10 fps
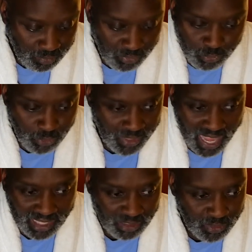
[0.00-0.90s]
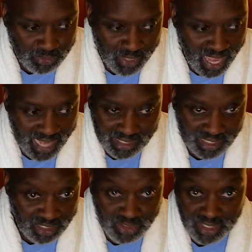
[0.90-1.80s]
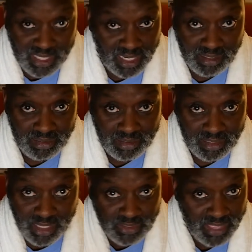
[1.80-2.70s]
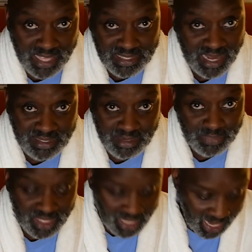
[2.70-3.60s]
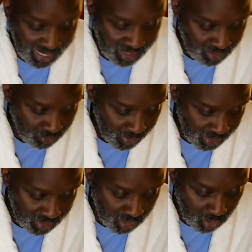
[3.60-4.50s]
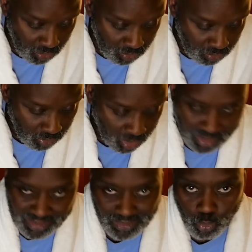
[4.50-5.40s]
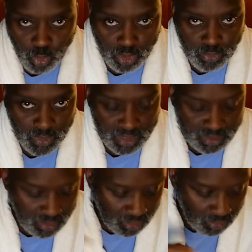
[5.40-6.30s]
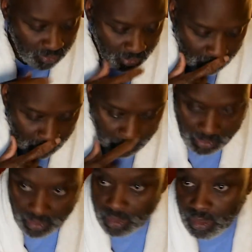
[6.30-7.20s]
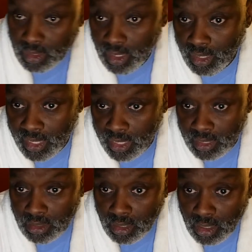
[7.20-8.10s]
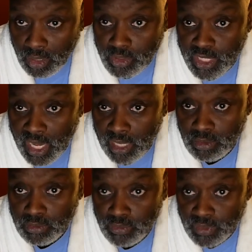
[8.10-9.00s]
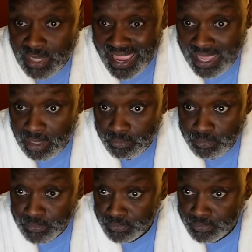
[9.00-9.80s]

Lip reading: Before reacting was reacting, and you can tell. That's not something that I can deal with, so, or work with, so. Again, her channel name